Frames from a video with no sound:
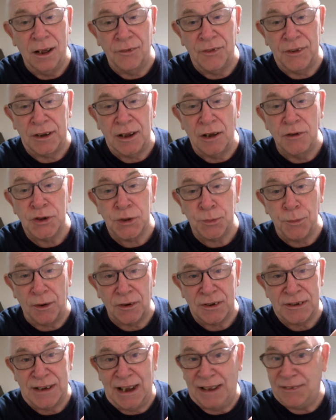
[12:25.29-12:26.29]
on the Ghost
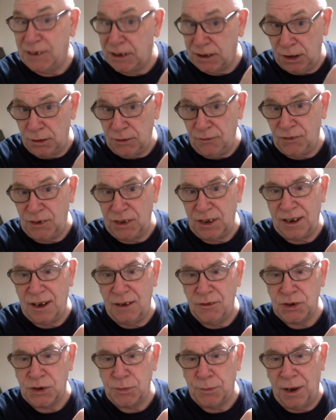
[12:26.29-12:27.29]
Box side, this is only for the
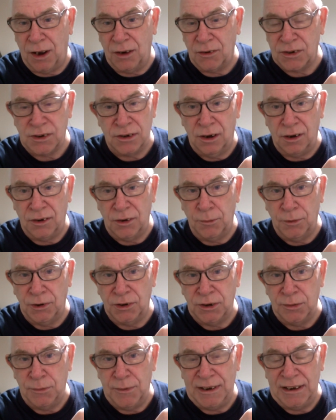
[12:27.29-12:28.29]
Ghost Box, not the
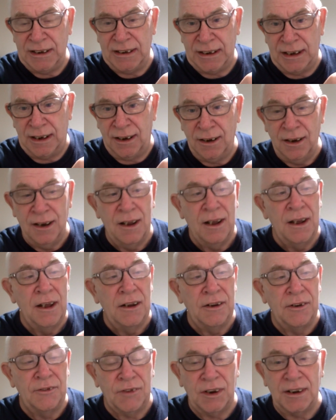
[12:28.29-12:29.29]
multimedia,
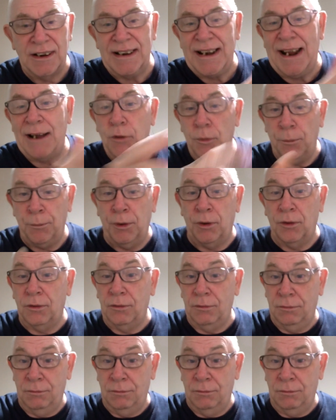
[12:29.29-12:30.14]
you've got an output